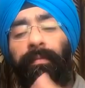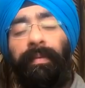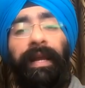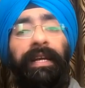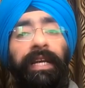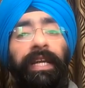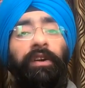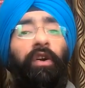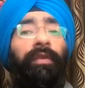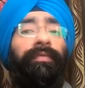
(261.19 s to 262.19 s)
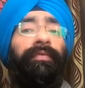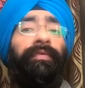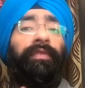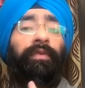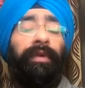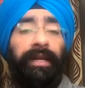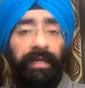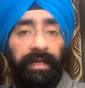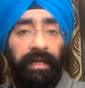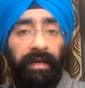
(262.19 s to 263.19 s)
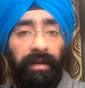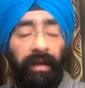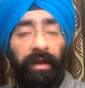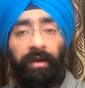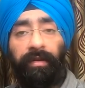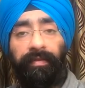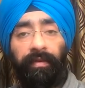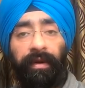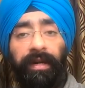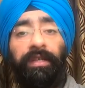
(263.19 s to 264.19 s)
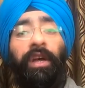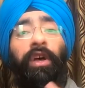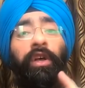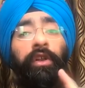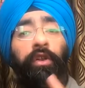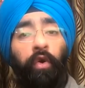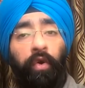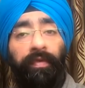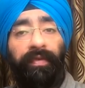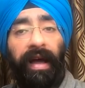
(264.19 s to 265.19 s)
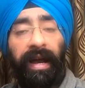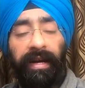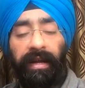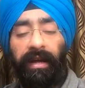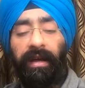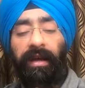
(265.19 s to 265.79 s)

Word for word: plenty of fluids a lot of fluids low fat